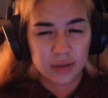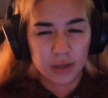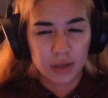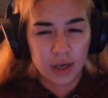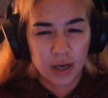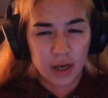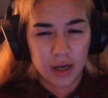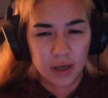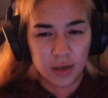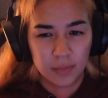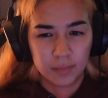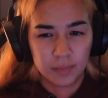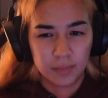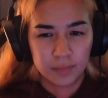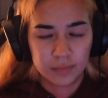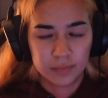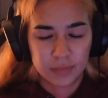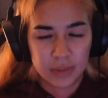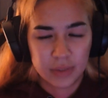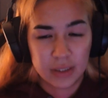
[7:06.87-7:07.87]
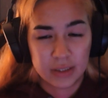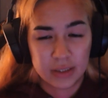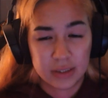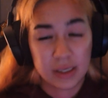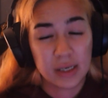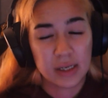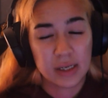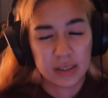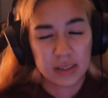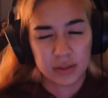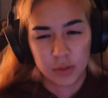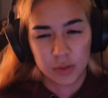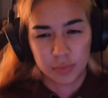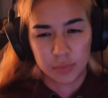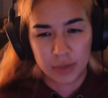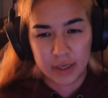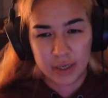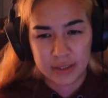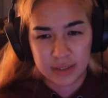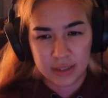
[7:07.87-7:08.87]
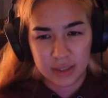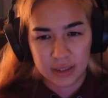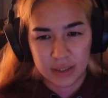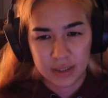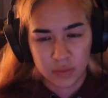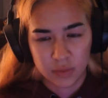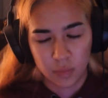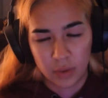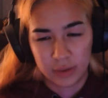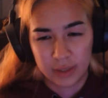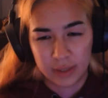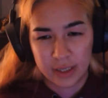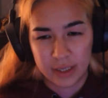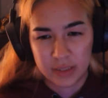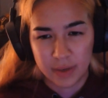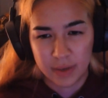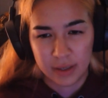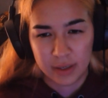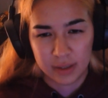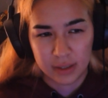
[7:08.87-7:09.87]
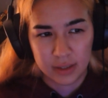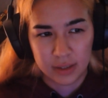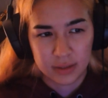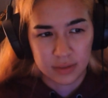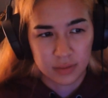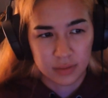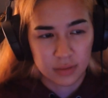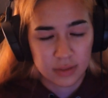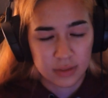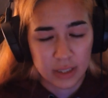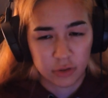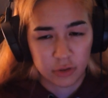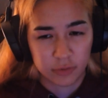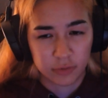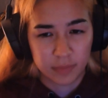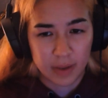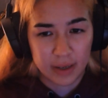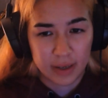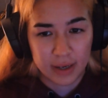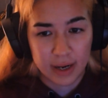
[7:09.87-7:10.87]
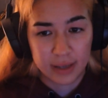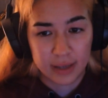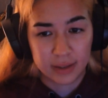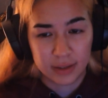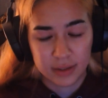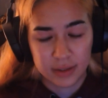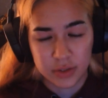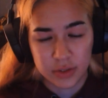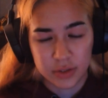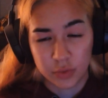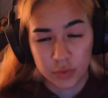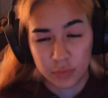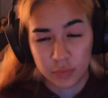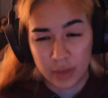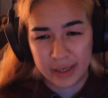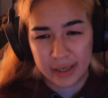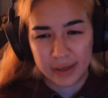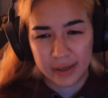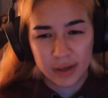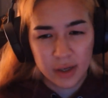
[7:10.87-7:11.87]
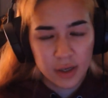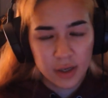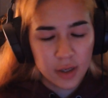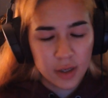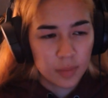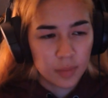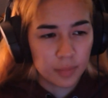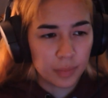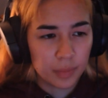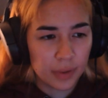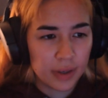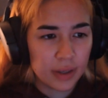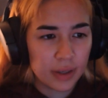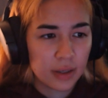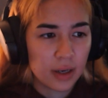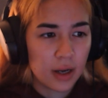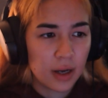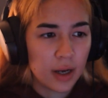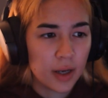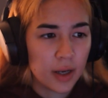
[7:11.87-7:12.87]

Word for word: Um, it's, it is a little pricey. It's one less mana than Psychrift mana, and it is two red. But yeah. um,